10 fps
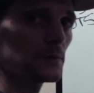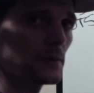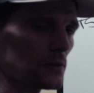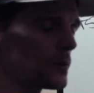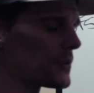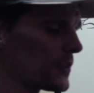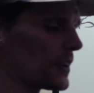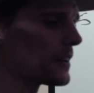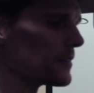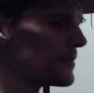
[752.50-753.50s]
It's Always
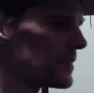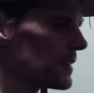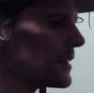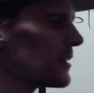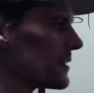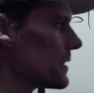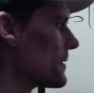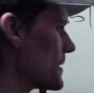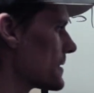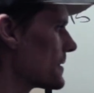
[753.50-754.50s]
Sunny in Philadelphia.
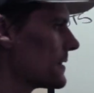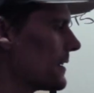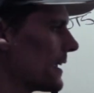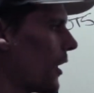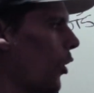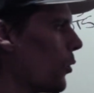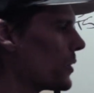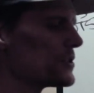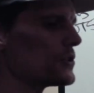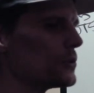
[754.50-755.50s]
They
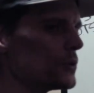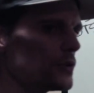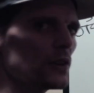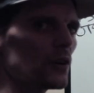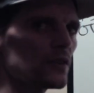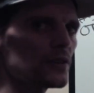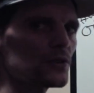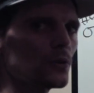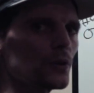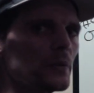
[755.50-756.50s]
always use the over the
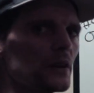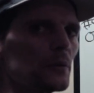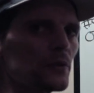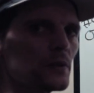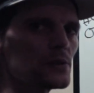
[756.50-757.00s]
shoulder medium 3